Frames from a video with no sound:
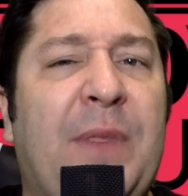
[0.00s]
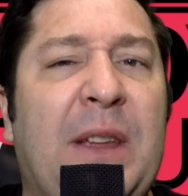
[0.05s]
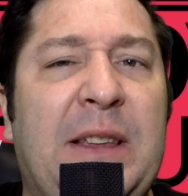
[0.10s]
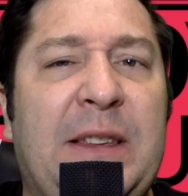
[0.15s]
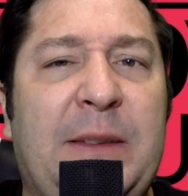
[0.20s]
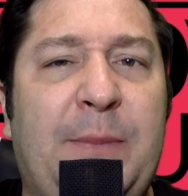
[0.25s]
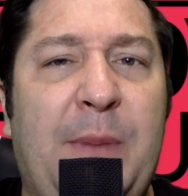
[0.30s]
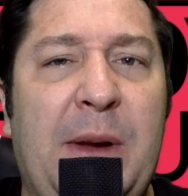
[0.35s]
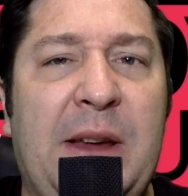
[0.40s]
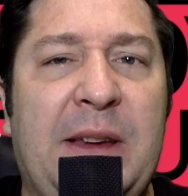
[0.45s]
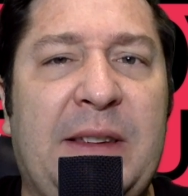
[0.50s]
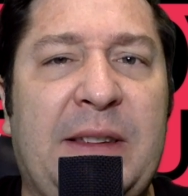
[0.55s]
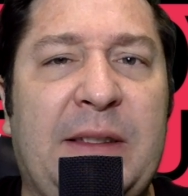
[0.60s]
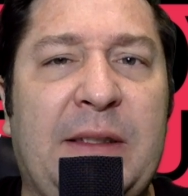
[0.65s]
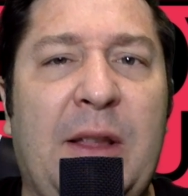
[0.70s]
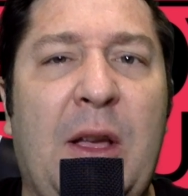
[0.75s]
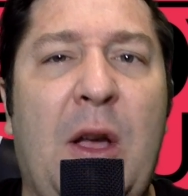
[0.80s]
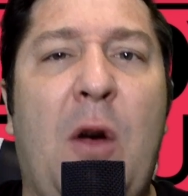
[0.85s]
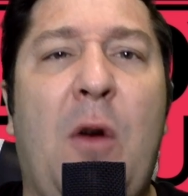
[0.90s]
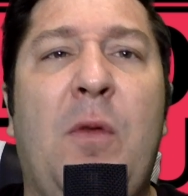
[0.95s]
Speaks
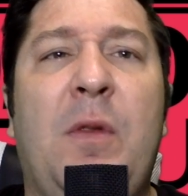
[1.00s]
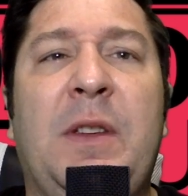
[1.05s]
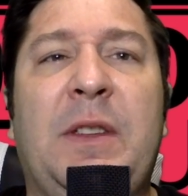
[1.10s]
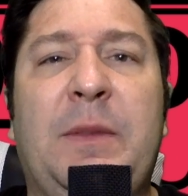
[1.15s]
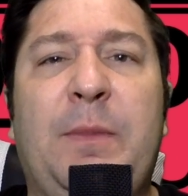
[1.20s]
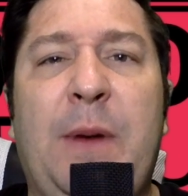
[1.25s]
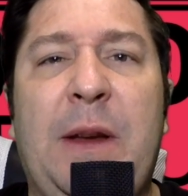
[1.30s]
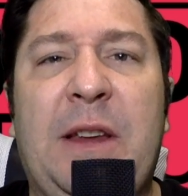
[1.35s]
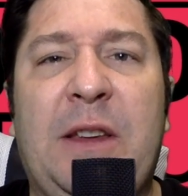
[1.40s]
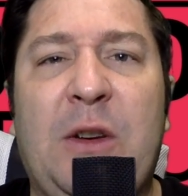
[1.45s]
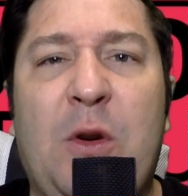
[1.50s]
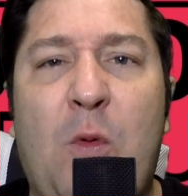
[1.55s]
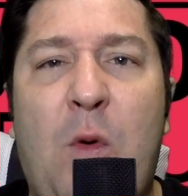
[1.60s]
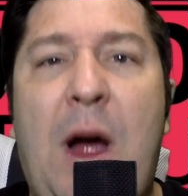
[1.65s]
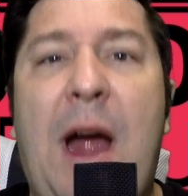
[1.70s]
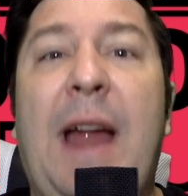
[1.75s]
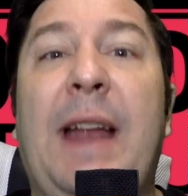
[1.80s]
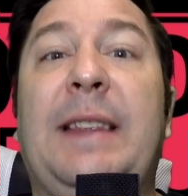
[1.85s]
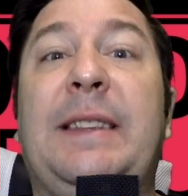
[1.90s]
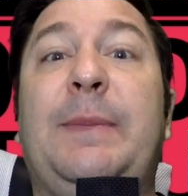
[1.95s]
slow, speaks
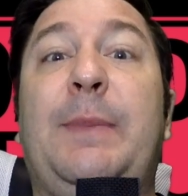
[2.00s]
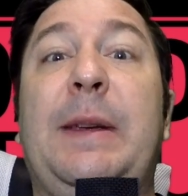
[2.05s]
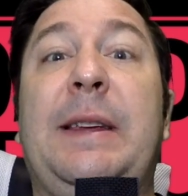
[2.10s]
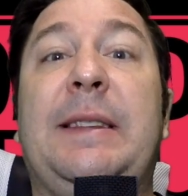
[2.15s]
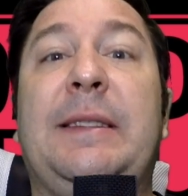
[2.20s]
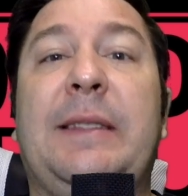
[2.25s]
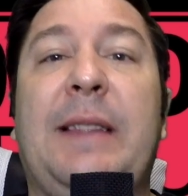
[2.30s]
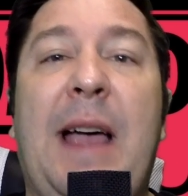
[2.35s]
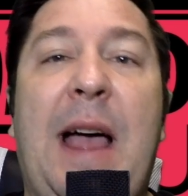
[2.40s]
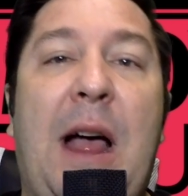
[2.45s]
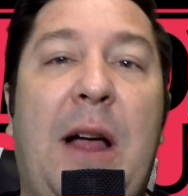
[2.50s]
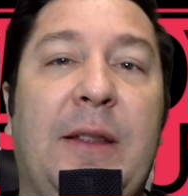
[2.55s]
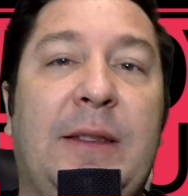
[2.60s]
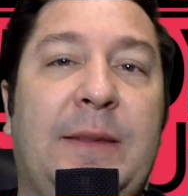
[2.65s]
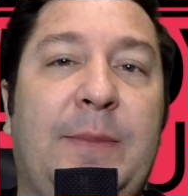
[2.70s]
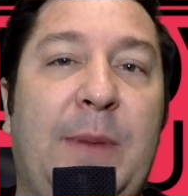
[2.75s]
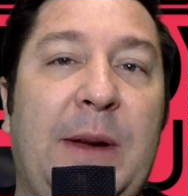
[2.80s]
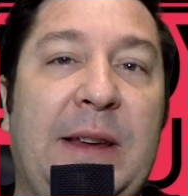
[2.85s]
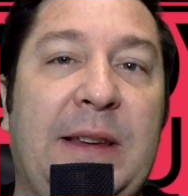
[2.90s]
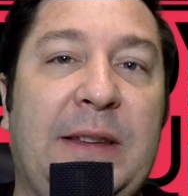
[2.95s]
quiet, speaks loud,
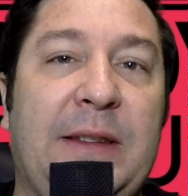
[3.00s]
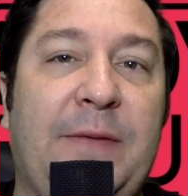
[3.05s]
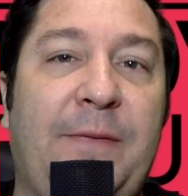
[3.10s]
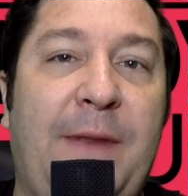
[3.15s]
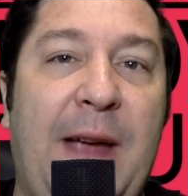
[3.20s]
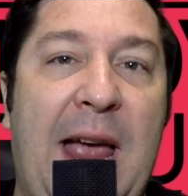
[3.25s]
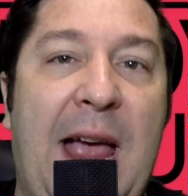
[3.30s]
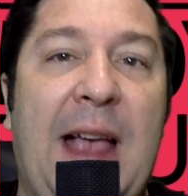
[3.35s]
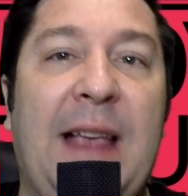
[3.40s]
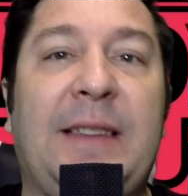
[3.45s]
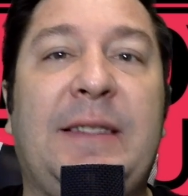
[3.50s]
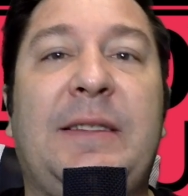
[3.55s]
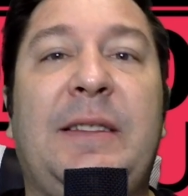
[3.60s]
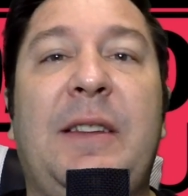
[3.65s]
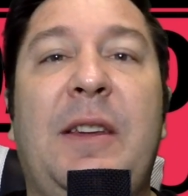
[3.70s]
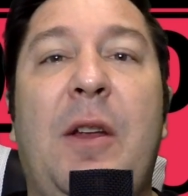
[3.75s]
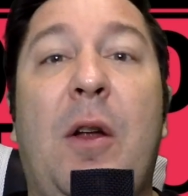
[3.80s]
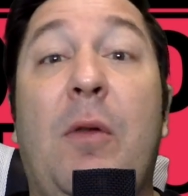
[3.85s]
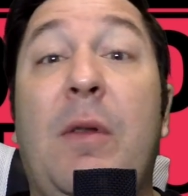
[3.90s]
speaks fast.